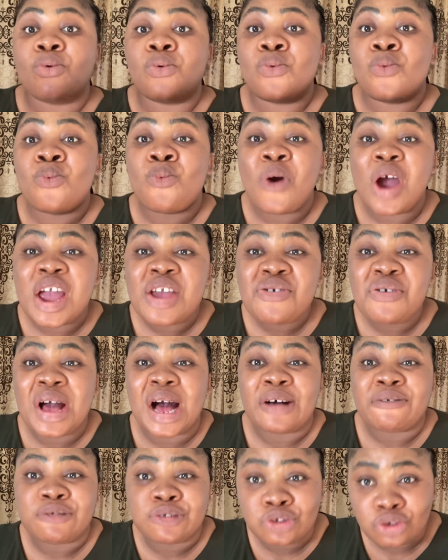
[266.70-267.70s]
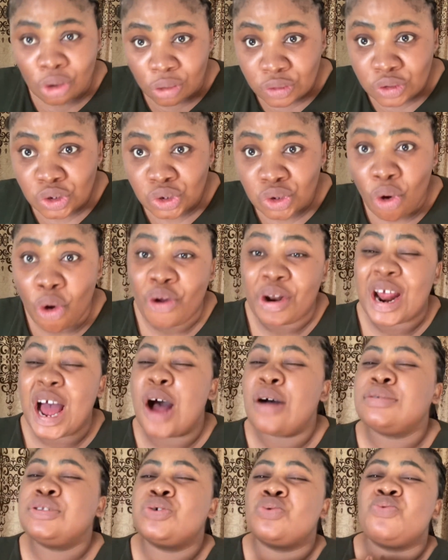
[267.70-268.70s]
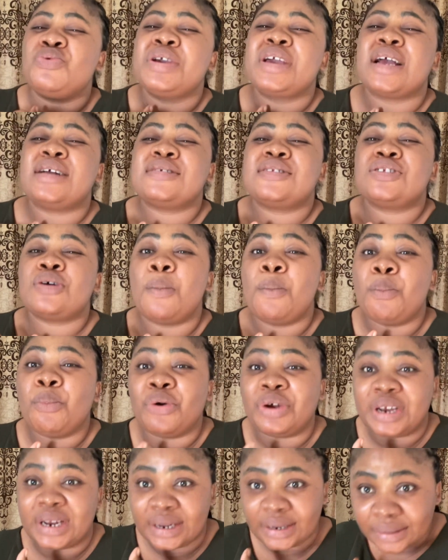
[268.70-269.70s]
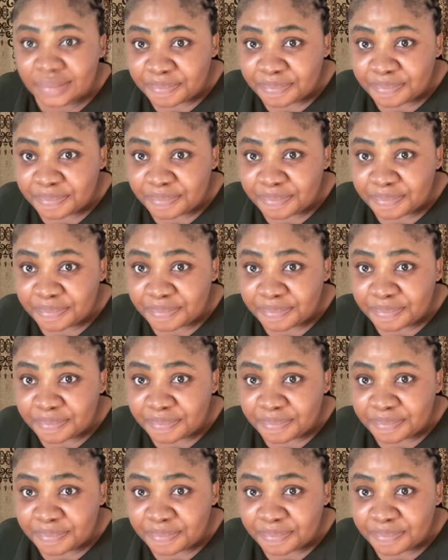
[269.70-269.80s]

when you have taught on how to wicked somebody,